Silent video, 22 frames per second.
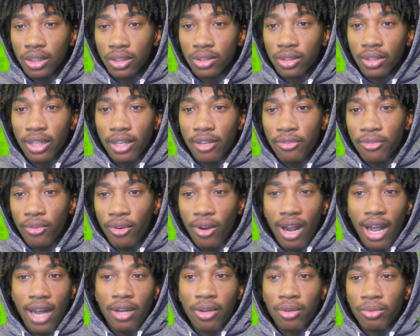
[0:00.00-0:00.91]
So
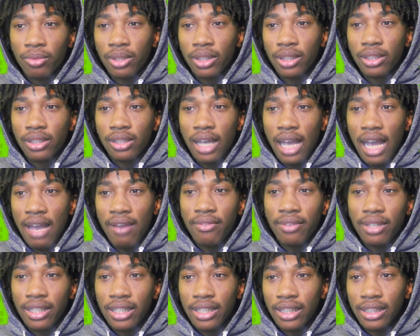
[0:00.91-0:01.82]
therefore, I don't really have
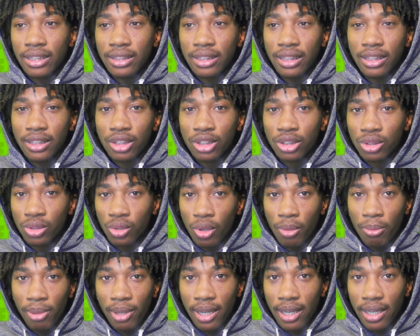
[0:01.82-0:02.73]
any intentions
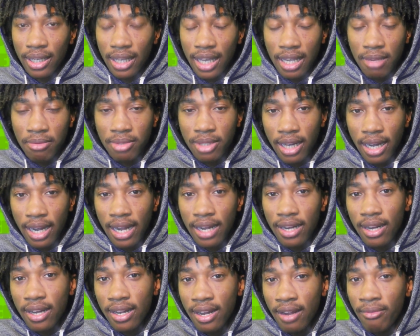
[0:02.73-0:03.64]
on playing games that
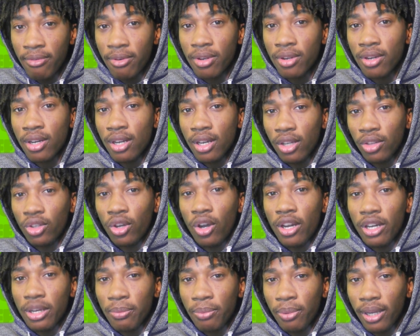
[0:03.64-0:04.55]
I never
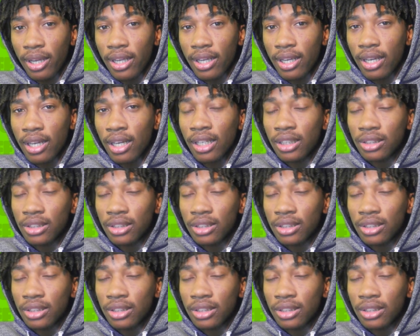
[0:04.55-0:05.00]
thought to play.